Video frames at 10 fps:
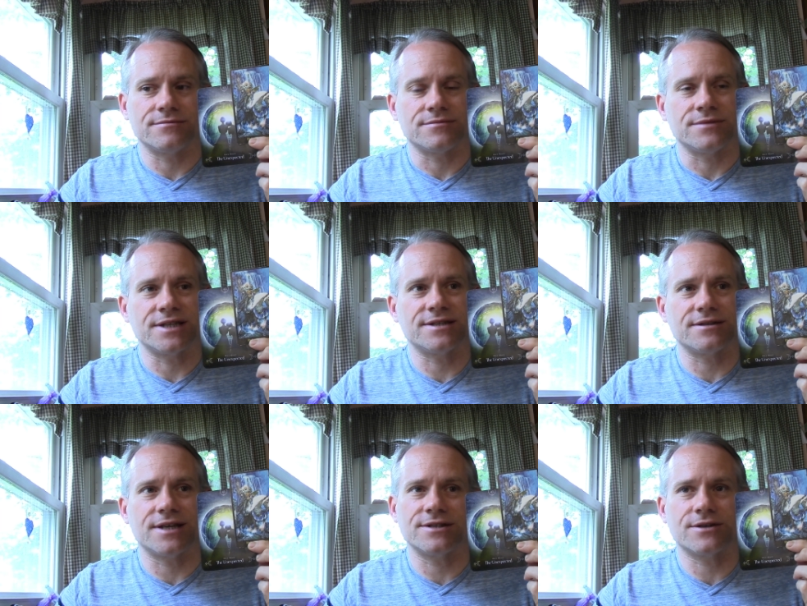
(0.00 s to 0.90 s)
let's
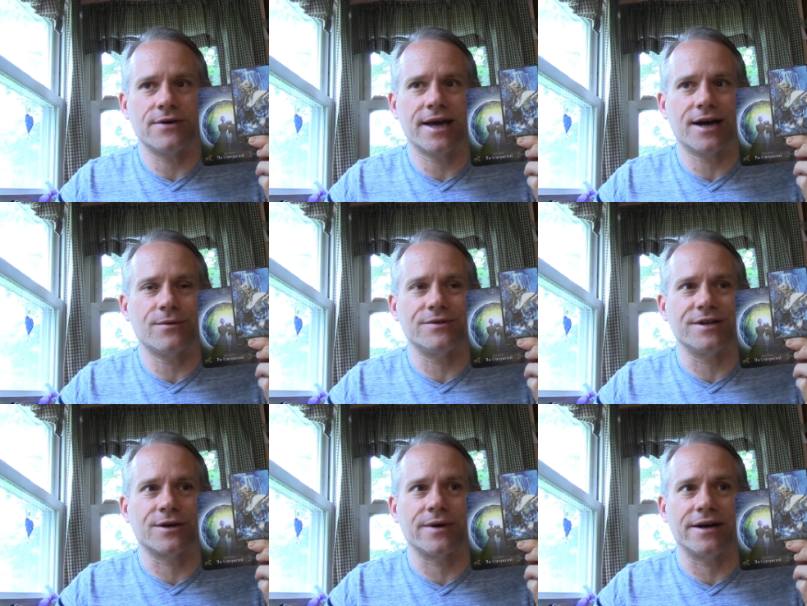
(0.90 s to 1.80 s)
let's go hang out with
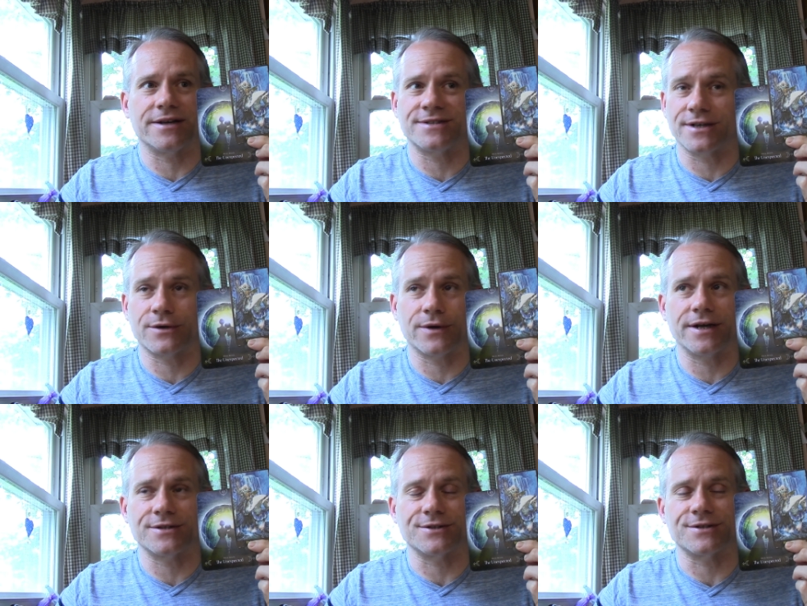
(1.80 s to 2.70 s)
the Aquarius. The
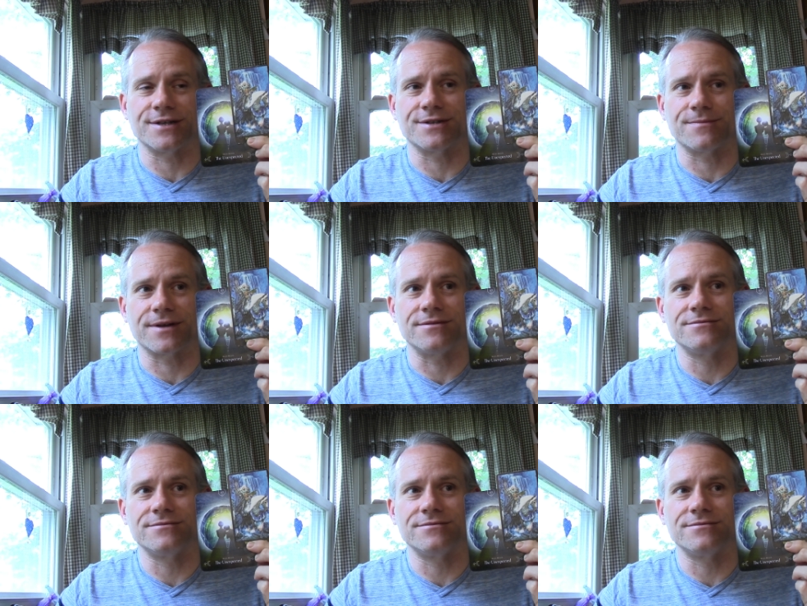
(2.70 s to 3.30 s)
Aquarius will say something.